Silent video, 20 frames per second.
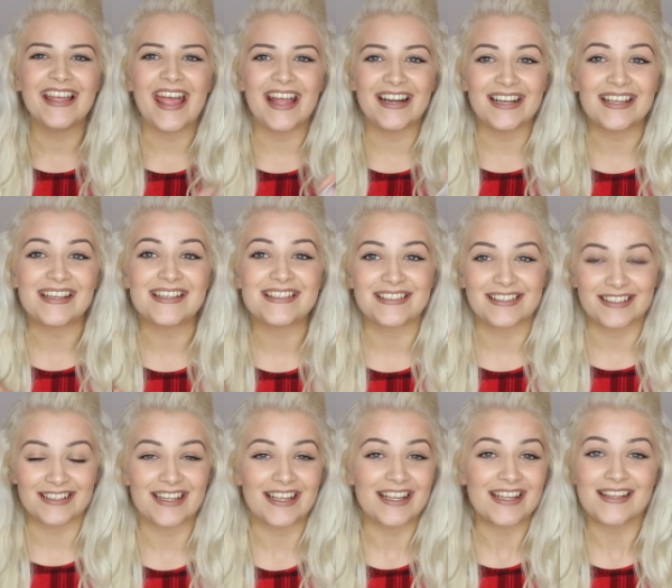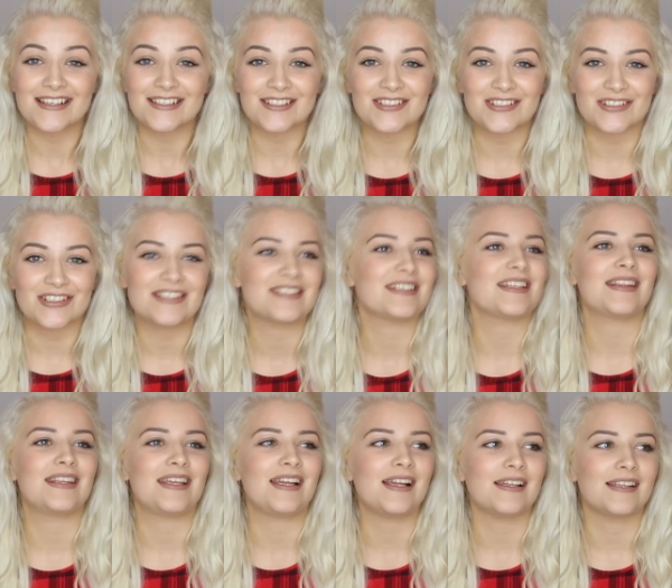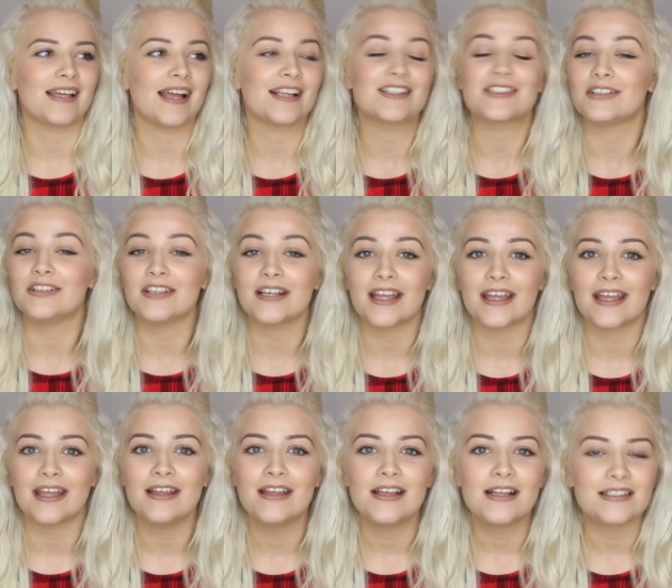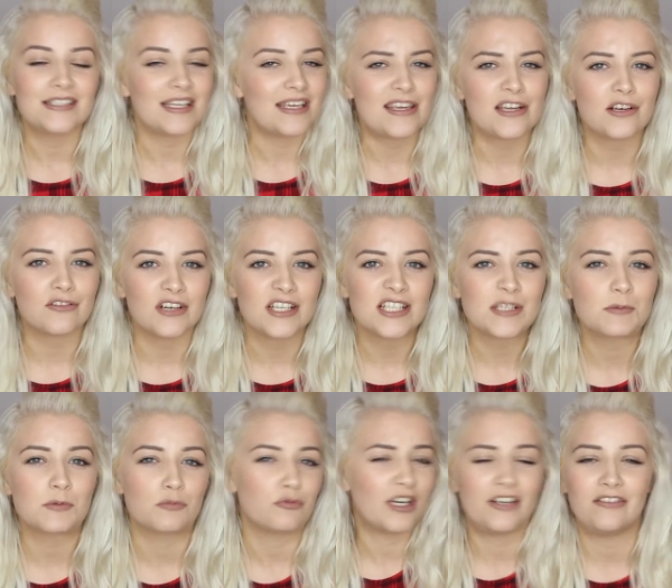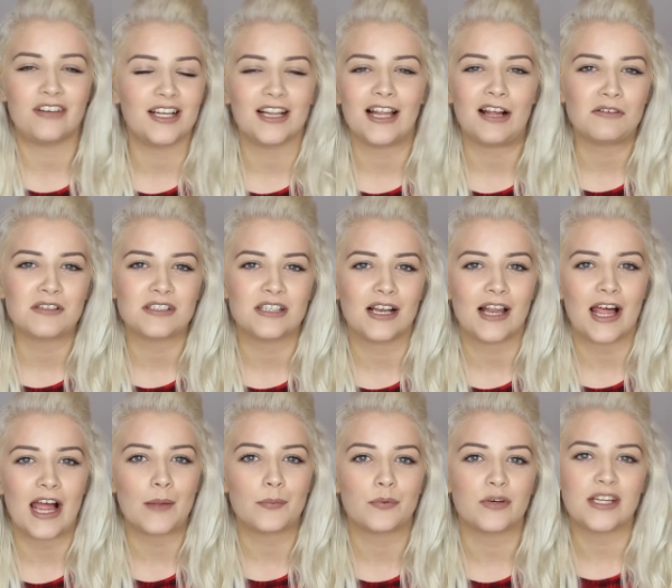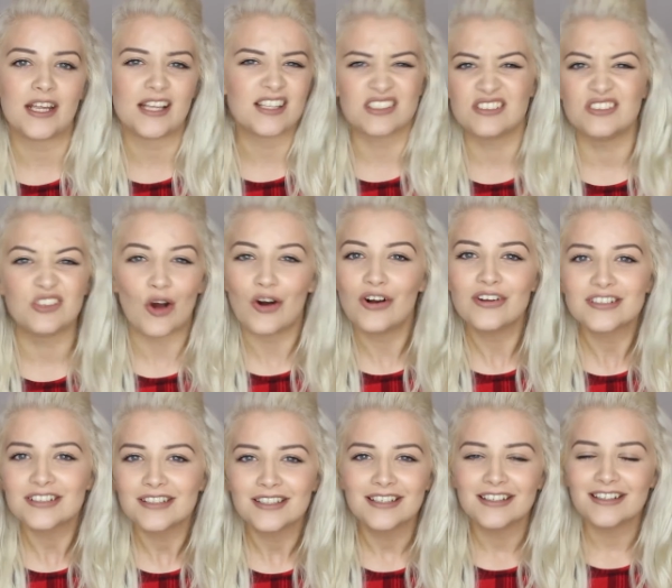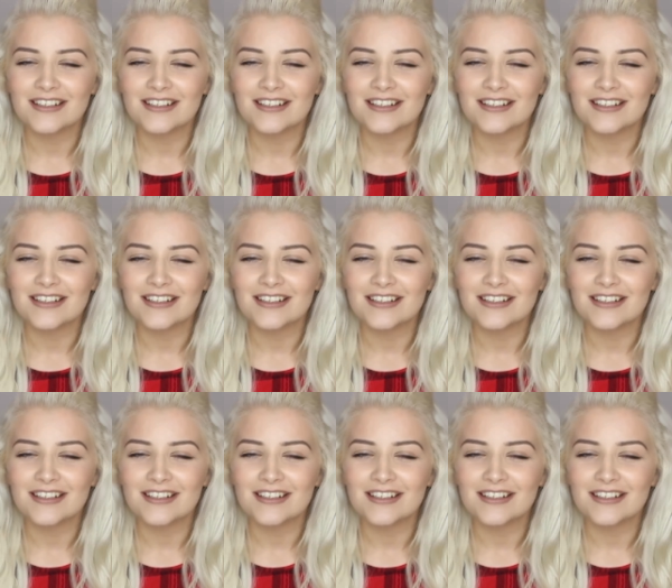and he's eating disgusting and thinking that it's okay to eat crisps really, really loud in a library. It's not.